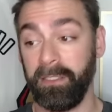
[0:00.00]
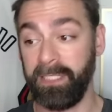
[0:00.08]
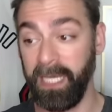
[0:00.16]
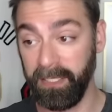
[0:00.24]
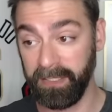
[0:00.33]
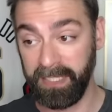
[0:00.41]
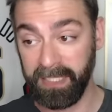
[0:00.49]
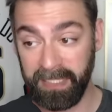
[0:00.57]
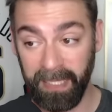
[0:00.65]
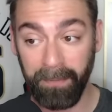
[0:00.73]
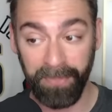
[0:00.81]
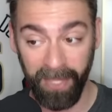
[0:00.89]
tells you
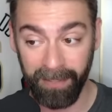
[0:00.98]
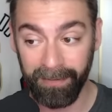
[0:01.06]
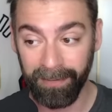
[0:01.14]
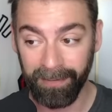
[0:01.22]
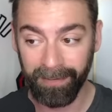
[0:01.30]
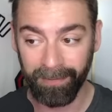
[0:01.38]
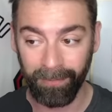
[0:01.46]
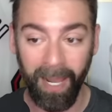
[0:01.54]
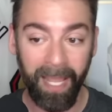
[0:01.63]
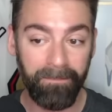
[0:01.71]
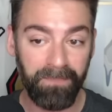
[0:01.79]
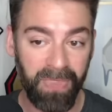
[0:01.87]
something,
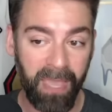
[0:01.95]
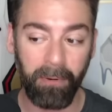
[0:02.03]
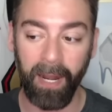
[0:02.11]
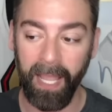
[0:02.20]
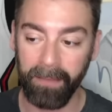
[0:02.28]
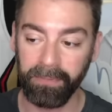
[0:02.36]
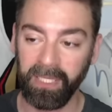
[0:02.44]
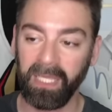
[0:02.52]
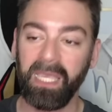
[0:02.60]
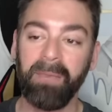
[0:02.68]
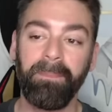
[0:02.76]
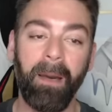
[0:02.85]
right? They were able to
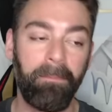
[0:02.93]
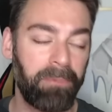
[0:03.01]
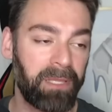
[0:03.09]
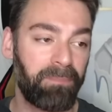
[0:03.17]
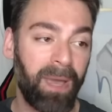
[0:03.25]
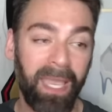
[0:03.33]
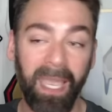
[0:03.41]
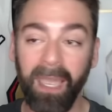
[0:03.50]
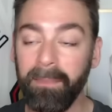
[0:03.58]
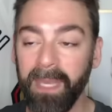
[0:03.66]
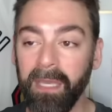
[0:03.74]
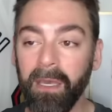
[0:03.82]
keep up with
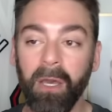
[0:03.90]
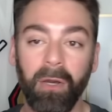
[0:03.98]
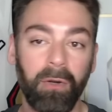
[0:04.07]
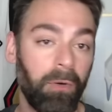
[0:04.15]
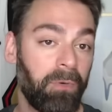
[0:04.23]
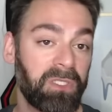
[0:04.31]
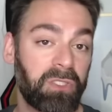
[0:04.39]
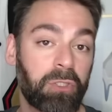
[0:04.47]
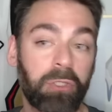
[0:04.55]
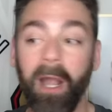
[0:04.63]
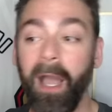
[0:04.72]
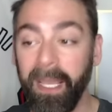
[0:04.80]
Miami, who was
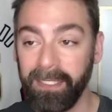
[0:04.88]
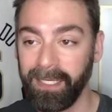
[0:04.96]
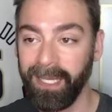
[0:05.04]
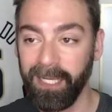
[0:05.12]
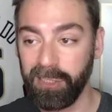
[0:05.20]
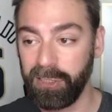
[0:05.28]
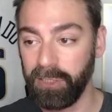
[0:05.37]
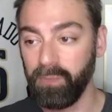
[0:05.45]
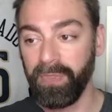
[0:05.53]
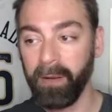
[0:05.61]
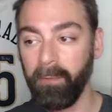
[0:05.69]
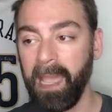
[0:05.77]
trying to kind of
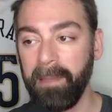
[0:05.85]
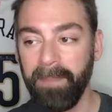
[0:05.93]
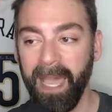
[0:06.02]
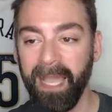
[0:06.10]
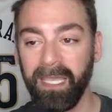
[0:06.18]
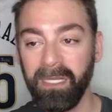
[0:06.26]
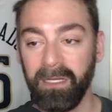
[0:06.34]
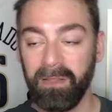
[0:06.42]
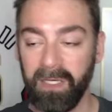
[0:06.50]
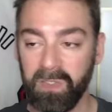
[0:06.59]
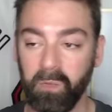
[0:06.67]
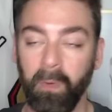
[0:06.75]
shoot their way back into
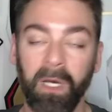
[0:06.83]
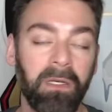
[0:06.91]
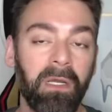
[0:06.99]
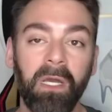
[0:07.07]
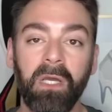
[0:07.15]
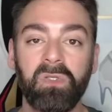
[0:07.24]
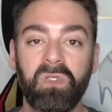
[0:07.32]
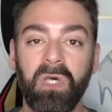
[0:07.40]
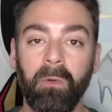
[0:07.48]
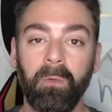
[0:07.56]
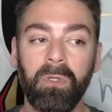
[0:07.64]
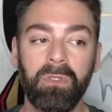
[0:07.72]
this one.
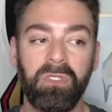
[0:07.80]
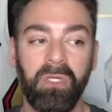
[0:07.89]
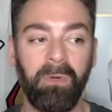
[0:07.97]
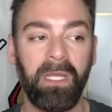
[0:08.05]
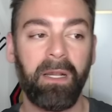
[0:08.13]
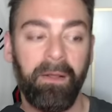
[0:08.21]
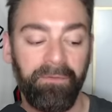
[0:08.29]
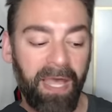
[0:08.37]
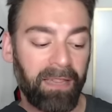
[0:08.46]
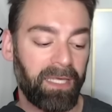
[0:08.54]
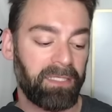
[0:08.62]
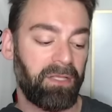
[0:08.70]
So doing all of
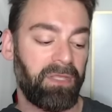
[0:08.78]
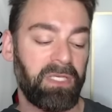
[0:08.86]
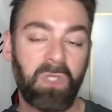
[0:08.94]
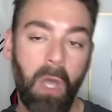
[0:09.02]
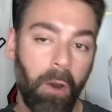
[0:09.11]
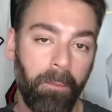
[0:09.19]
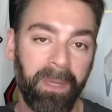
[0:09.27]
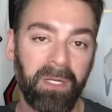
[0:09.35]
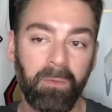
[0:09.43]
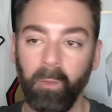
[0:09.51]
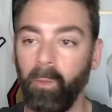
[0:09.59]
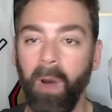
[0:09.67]
that led to these
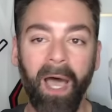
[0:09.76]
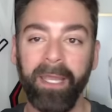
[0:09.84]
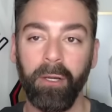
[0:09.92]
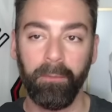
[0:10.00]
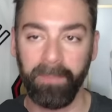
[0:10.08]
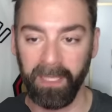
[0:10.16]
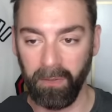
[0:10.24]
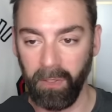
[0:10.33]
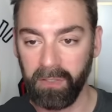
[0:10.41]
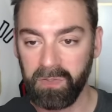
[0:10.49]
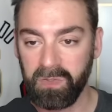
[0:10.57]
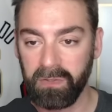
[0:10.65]
open, wide open
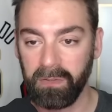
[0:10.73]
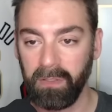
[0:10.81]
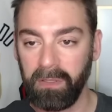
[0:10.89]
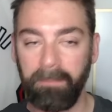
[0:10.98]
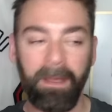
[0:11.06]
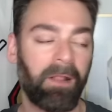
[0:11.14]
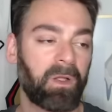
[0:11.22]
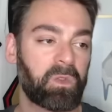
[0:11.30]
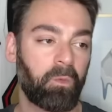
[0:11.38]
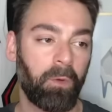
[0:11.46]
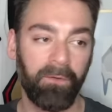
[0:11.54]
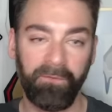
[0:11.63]
looks. The
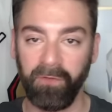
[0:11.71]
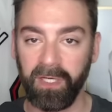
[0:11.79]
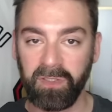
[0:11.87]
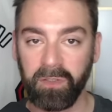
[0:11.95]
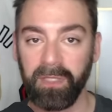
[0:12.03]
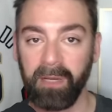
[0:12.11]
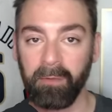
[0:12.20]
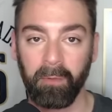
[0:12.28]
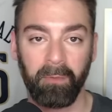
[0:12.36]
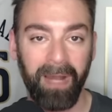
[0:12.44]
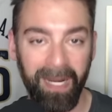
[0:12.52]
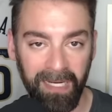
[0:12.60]
Pelicans weren't flustered. They were
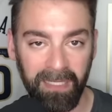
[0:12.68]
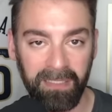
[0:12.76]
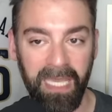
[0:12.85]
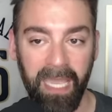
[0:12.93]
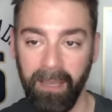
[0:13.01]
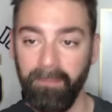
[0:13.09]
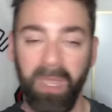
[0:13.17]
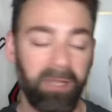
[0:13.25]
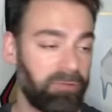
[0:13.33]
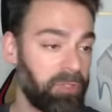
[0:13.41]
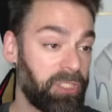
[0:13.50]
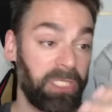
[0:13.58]
ready to take them.
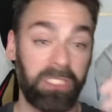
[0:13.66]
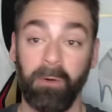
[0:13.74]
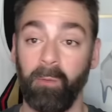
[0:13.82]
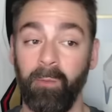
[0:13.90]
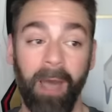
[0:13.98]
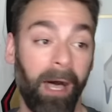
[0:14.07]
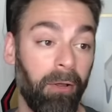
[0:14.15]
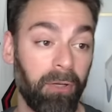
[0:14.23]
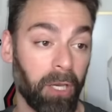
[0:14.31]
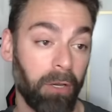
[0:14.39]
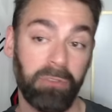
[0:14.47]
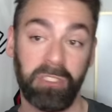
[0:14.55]
It was just a
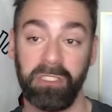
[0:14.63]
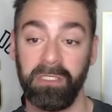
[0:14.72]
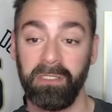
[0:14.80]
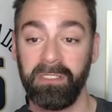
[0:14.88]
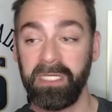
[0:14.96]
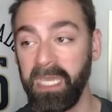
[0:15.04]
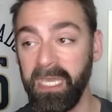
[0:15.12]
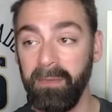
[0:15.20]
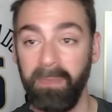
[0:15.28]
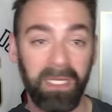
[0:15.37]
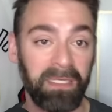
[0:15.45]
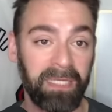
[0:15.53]
well-coached
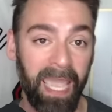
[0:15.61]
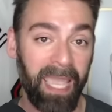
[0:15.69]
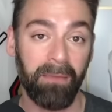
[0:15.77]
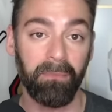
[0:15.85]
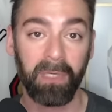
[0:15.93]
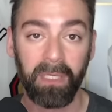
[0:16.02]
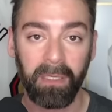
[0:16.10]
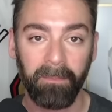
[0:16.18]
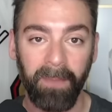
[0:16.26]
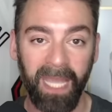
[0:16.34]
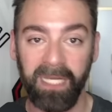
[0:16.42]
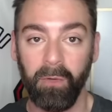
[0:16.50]
team and game
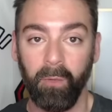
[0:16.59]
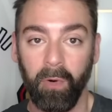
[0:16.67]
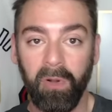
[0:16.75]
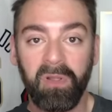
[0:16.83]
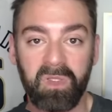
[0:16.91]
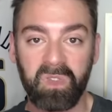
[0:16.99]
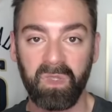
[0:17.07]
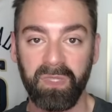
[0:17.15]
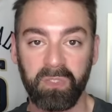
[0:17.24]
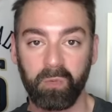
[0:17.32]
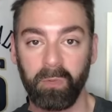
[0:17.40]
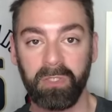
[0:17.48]
by New Orleans in
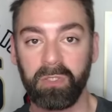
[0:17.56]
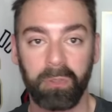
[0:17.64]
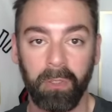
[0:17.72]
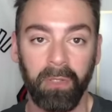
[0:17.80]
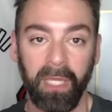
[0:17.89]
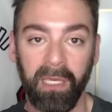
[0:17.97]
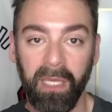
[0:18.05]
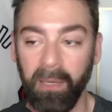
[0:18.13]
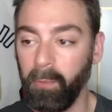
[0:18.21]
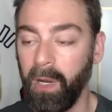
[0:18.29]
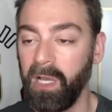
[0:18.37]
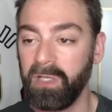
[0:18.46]
this one. Truly,
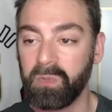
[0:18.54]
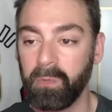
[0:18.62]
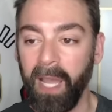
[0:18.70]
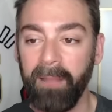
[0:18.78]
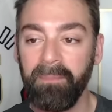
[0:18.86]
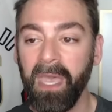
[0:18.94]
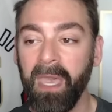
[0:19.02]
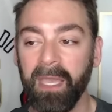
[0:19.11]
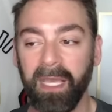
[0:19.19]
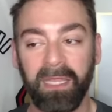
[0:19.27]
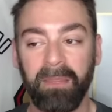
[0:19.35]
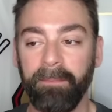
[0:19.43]
it was, right?
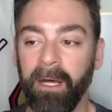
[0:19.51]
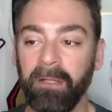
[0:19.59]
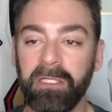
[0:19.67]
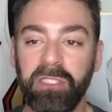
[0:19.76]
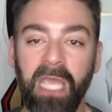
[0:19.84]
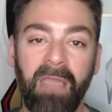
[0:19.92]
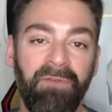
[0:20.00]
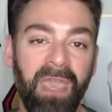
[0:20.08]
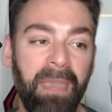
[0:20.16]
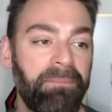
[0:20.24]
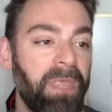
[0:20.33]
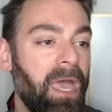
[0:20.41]
Get the ball to J
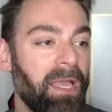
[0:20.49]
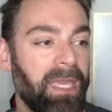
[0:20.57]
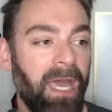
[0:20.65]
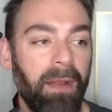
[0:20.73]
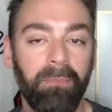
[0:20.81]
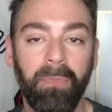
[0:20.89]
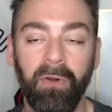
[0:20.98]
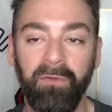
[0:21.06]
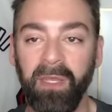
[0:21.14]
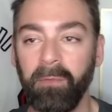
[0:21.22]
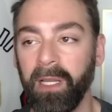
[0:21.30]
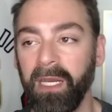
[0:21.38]
V, get them
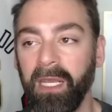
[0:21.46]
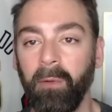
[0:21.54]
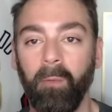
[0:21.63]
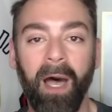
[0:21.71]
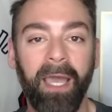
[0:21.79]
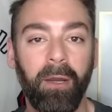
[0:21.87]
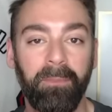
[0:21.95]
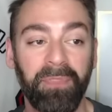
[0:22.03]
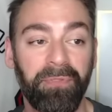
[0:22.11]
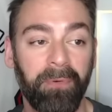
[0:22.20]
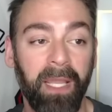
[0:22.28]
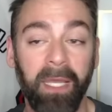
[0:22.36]
moving. We're going to get a wide
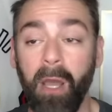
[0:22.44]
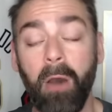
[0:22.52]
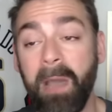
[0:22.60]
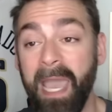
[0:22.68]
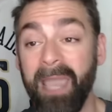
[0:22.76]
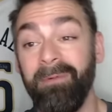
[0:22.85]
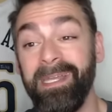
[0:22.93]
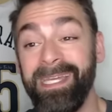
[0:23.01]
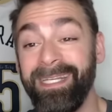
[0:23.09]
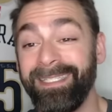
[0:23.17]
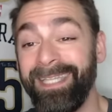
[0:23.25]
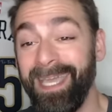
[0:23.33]
open three, and oh, hey, we
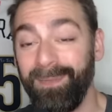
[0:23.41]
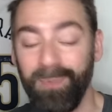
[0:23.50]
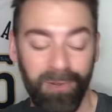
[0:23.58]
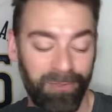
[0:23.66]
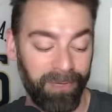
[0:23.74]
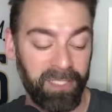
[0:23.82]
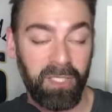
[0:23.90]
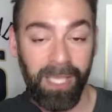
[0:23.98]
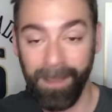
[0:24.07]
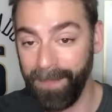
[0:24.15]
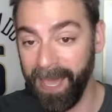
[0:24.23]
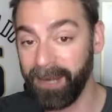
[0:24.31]
need to take more threes, so
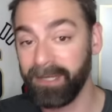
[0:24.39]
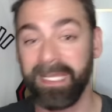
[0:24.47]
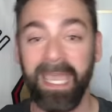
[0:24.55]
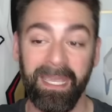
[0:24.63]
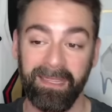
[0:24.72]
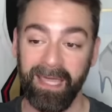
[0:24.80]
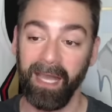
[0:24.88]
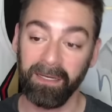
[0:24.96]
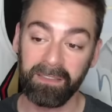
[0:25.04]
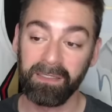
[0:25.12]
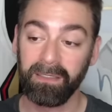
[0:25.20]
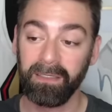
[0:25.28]
you better take that.